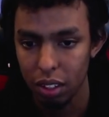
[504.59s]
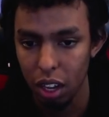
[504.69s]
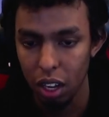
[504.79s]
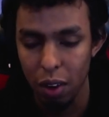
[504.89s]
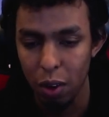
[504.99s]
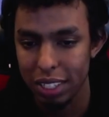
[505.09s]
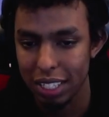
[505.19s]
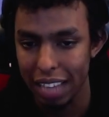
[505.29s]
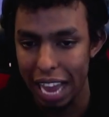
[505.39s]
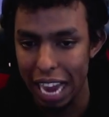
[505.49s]
I love how he's
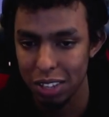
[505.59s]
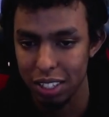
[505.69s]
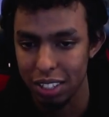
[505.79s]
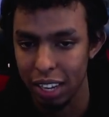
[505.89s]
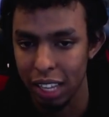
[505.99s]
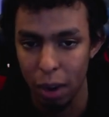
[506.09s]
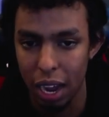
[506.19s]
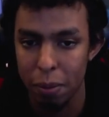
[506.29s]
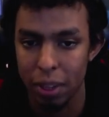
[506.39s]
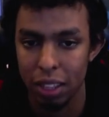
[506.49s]
just casually saying that, bro.
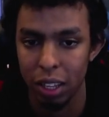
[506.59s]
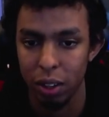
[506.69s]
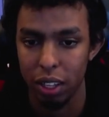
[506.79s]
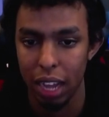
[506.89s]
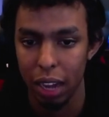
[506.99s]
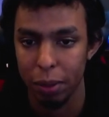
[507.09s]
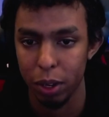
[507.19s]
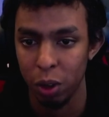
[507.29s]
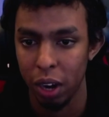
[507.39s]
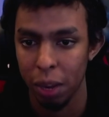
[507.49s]
I'd be
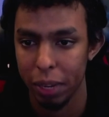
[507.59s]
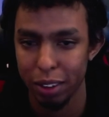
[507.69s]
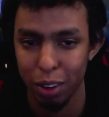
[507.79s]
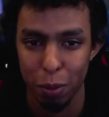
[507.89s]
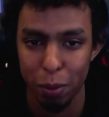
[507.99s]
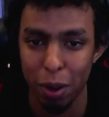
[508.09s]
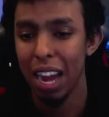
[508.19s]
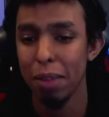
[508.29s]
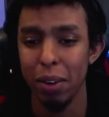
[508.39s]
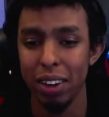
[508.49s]
crying, be like, no, bro,
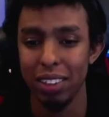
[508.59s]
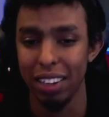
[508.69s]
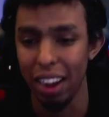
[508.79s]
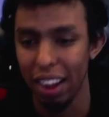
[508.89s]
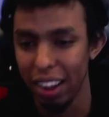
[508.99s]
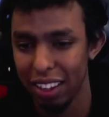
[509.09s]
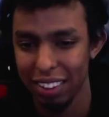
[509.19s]
I'm not ready to die.